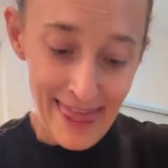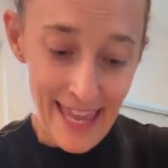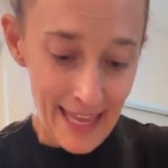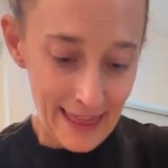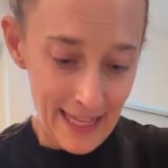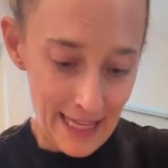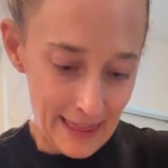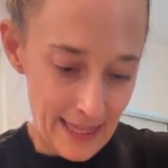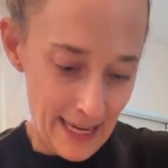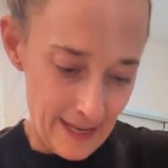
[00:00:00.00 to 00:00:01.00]
Thin,
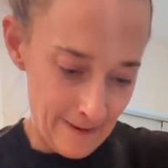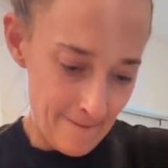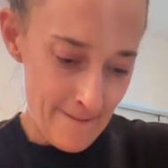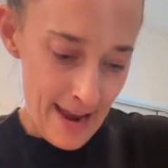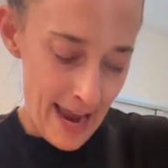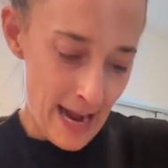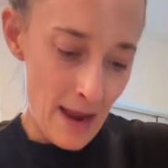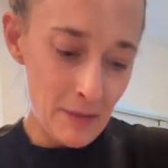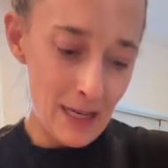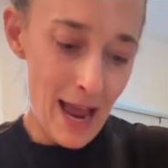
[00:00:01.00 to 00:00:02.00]
thin, thin. And
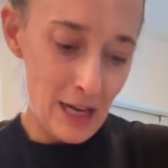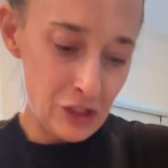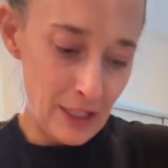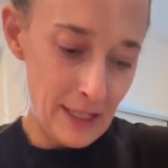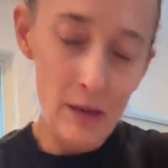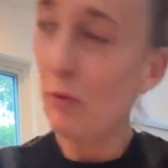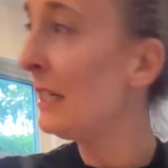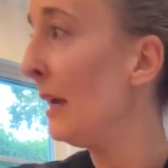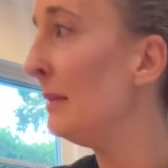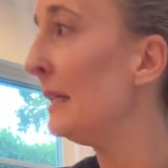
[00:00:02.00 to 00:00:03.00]
I'm going to actually,
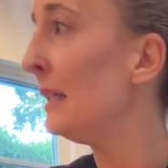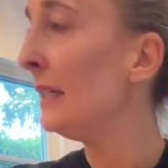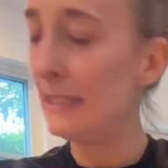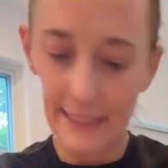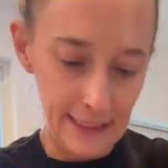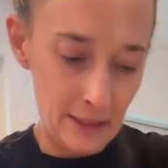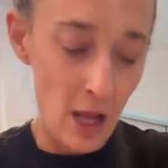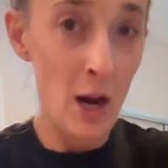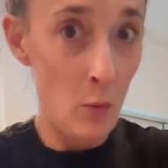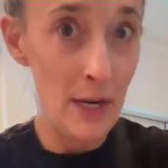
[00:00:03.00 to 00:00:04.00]
what time is it? It's 6
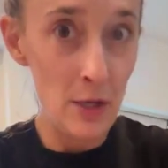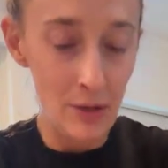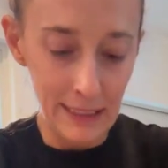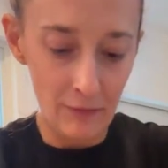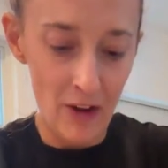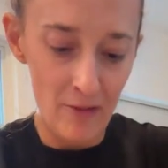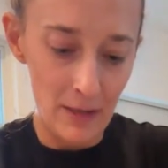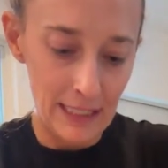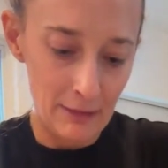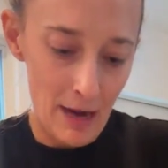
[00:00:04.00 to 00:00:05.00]
o'clock. We can do this in 5
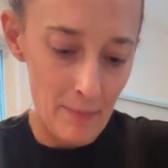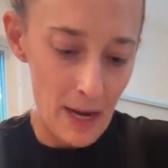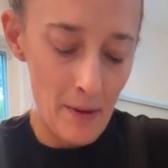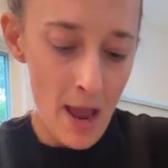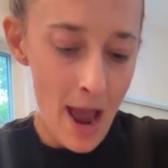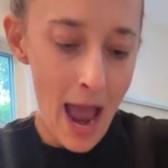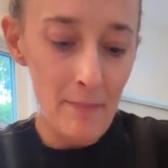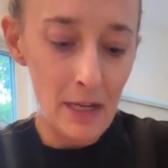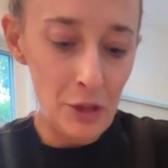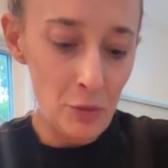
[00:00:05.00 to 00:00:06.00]
minutes and wrap it up.
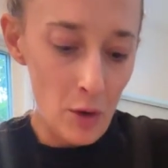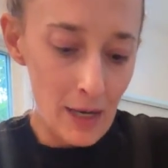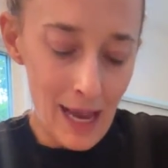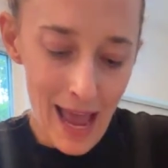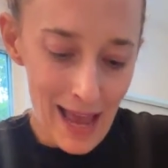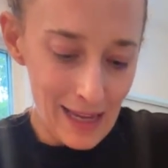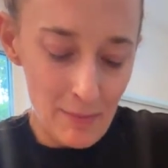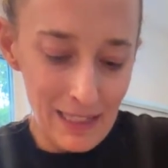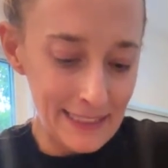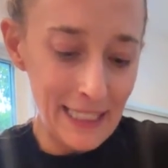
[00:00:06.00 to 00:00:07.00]
I'm going
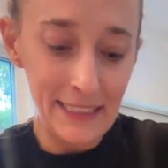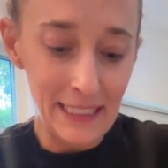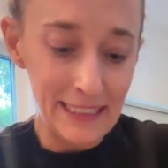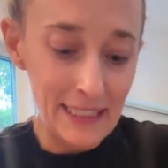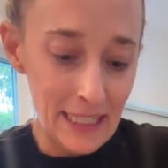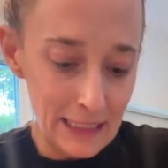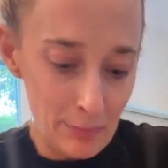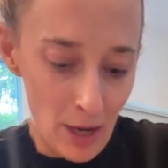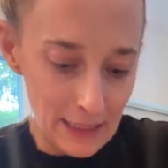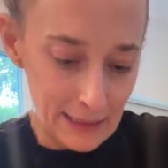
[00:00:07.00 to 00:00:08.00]
to slice it as thin
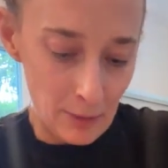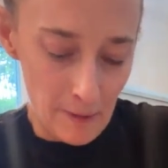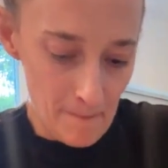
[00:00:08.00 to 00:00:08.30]
as possible.